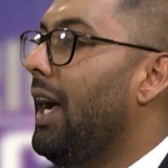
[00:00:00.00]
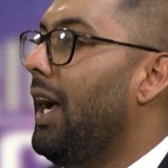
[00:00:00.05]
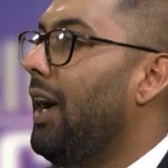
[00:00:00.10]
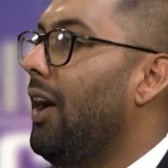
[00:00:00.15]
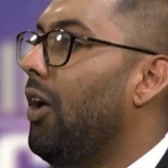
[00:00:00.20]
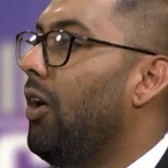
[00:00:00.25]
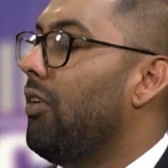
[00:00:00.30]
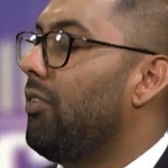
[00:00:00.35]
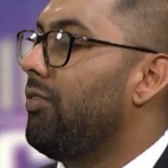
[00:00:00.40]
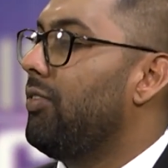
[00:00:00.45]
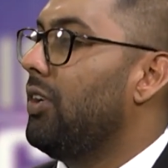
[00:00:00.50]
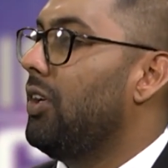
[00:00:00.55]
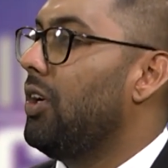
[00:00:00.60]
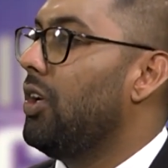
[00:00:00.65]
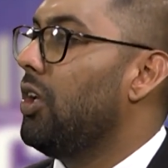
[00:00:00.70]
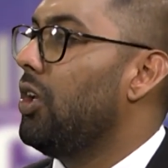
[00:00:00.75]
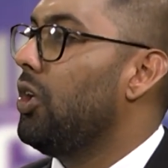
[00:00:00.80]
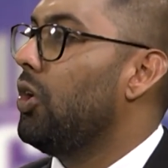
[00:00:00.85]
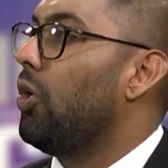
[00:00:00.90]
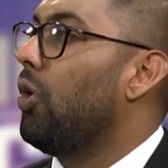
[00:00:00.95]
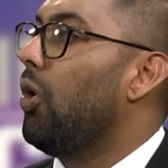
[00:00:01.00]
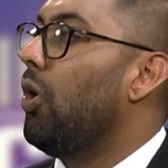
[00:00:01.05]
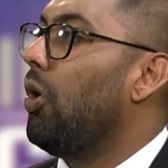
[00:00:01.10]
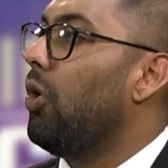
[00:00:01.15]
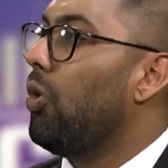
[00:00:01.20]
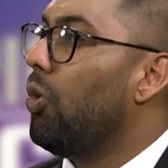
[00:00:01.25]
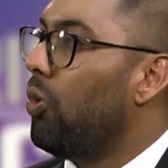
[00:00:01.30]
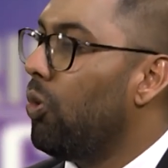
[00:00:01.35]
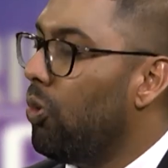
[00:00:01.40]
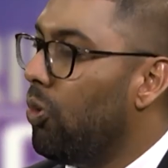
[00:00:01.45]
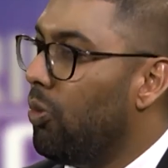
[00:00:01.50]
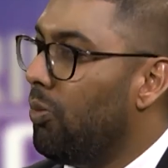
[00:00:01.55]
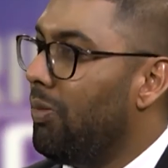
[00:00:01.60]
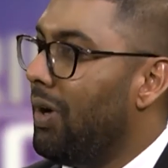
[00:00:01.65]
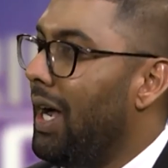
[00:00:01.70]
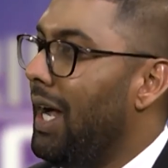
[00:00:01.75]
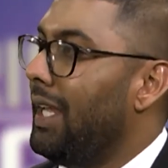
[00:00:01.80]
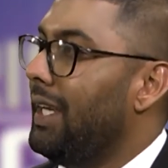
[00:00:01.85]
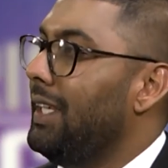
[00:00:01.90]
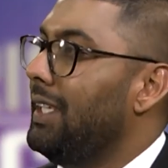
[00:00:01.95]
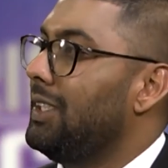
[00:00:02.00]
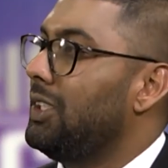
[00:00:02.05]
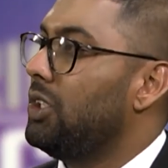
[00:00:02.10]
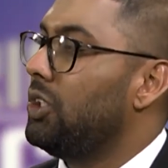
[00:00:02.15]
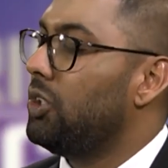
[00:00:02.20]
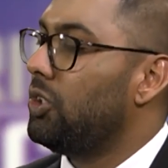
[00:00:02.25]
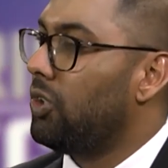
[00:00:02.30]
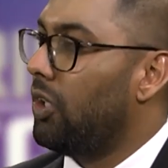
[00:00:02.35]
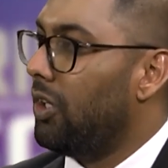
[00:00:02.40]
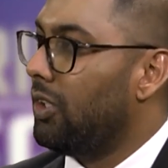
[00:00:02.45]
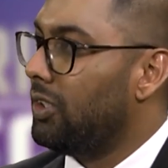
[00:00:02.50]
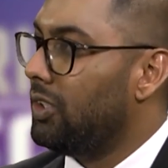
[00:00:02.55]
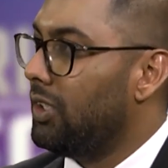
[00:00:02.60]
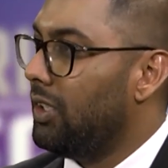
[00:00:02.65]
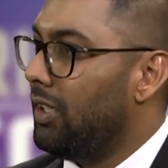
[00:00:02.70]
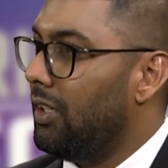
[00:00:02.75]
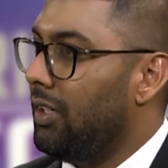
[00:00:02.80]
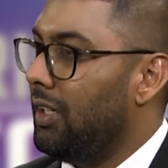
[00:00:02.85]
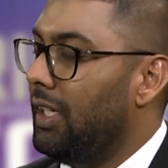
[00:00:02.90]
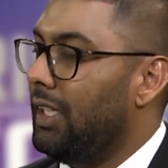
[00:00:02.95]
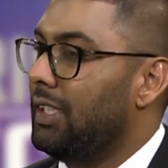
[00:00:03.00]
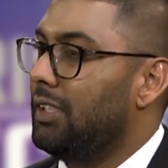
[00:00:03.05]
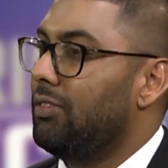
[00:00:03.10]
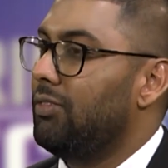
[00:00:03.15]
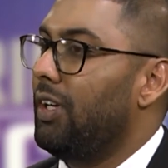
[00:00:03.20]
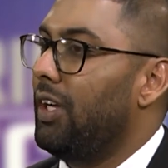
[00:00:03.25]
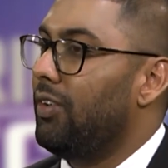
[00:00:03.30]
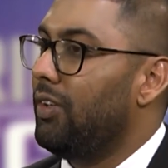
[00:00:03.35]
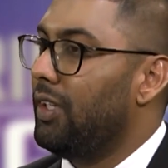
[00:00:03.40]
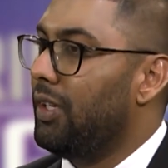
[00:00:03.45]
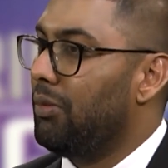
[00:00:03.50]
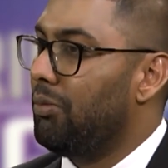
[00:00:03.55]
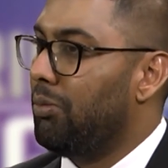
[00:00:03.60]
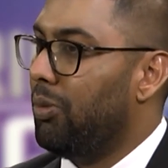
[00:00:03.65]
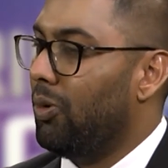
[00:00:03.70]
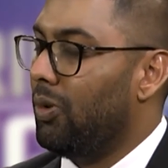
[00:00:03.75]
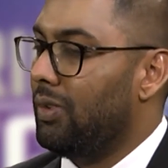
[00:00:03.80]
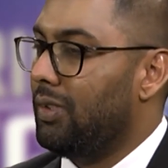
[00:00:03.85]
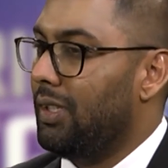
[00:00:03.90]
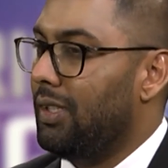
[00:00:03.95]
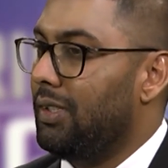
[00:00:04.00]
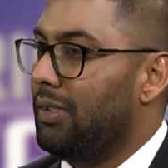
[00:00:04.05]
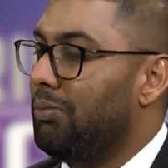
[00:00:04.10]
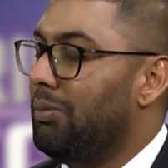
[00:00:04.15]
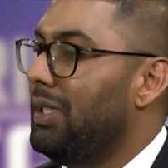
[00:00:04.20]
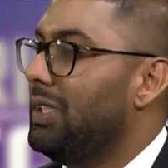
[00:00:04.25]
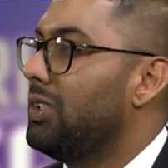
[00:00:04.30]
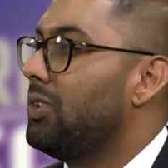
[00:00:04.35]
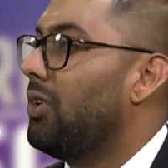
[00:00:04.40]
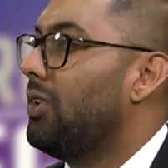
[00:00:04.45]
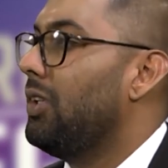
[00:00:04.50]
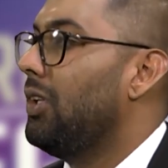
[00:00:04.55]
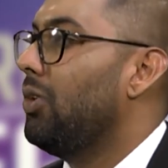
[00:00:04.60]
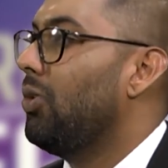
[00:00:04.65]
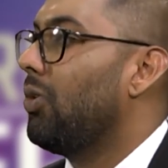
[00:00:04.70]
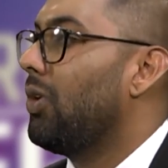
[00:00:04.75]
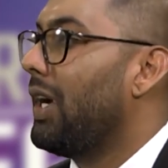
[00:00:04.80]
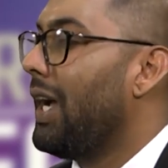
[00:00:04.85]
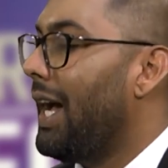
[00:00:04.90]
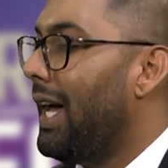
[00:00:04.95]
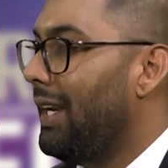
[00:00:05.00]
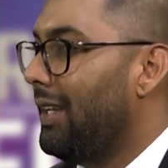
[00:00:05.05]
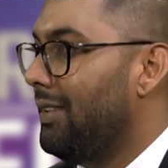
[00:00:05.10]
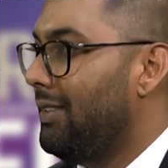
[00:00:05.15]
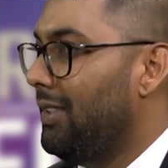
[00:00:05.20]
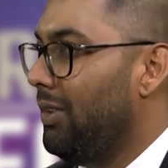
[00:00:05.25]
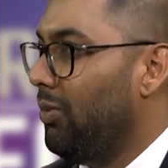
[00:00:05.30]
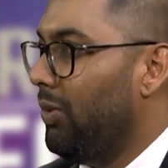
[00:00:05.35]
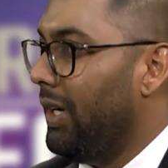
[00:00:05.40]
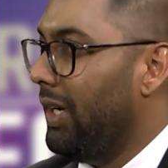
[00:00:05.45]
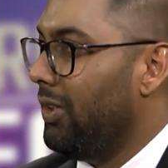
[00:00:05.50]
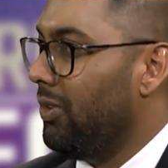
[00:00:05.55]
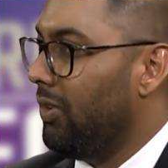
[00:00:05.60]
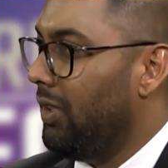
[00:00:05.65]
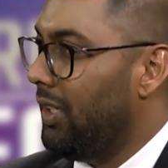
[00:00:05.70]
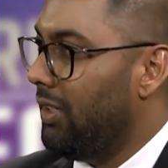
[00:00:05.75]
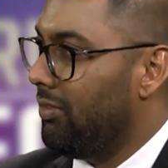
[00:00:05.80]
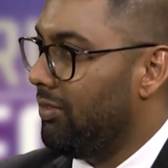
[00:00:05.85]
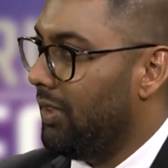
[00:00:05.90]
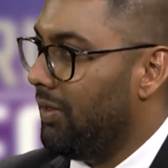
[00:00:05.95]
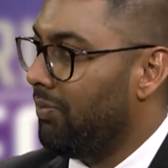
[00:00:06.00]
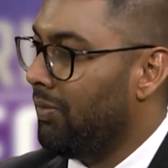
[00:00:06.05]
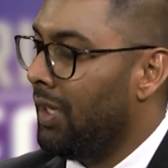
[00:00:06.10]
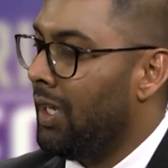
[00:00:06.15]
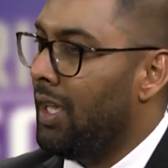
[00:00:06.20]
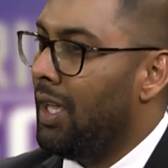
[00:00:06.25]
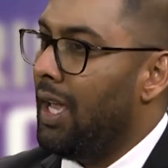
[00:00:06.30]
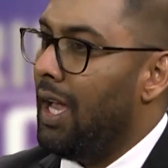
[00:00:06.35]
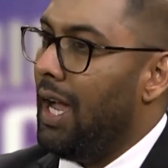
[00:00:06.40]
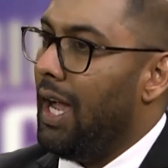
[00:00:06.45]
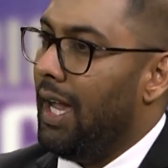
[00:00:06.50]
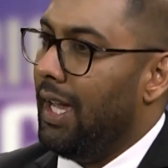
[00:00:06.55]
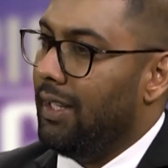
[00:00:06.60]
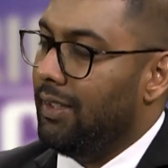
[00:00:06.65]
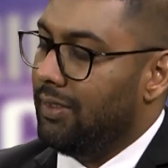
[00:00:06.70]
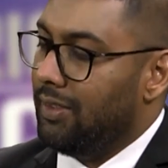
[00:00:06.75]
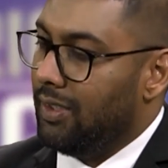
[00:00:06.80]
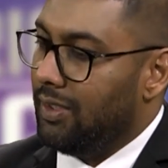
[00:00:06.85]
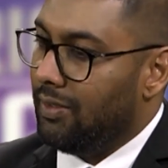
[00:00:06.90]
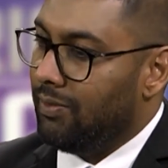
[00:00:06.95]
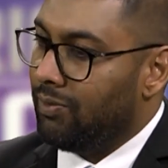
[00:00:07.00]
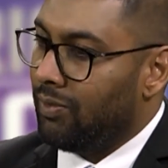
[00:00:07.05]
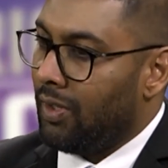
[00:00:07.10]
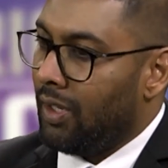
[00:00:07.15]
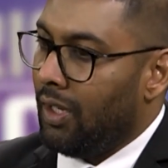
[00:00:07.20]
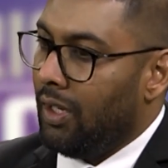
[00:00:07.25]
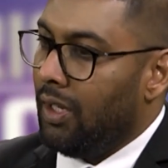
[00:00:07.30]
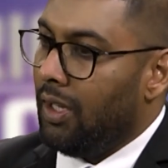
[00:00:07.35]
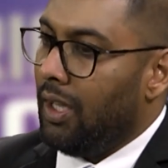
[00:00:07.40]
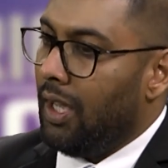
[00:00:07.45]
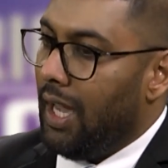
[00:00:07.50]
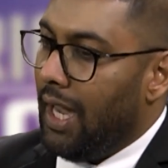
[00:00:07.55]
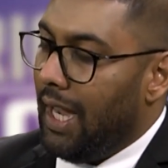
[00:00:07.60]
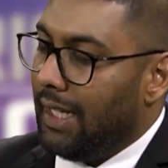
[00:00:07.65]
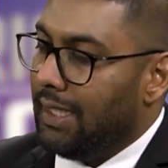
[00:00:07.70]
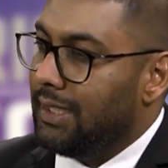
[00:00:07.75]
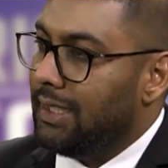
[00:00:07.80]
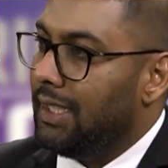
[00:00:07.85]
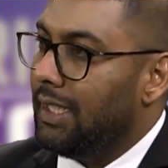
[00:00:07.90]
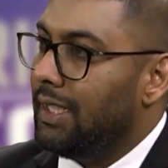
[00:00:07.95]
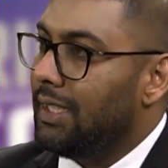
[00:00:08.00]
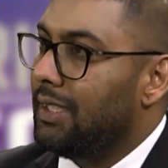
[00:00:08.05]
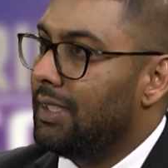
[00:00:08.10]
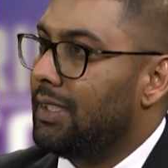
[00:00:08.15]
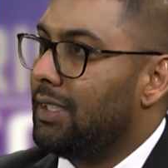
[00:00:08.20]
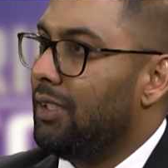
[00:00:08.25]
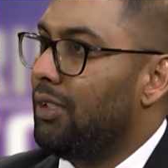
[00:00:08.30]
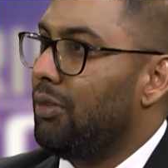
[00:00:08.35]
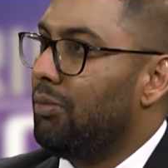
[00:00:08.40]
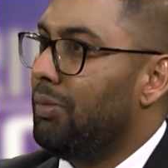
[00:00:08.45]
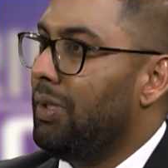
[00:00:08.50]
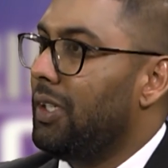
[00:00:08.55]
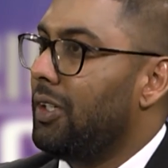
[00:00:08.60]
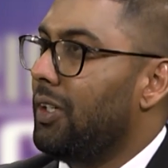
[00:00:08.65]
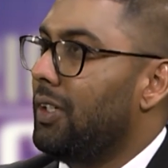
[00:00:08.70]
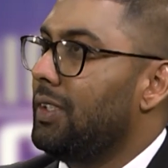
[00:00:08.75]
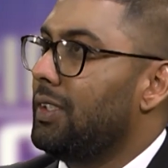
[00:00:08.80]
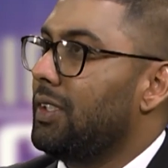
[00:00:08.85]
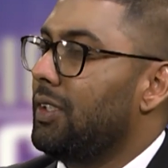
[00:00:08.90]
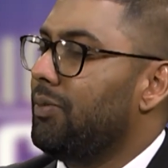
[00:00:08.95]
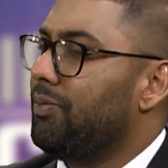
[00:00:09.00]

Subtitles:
of your home and its structure is very important based on the locality where you live. And I say this because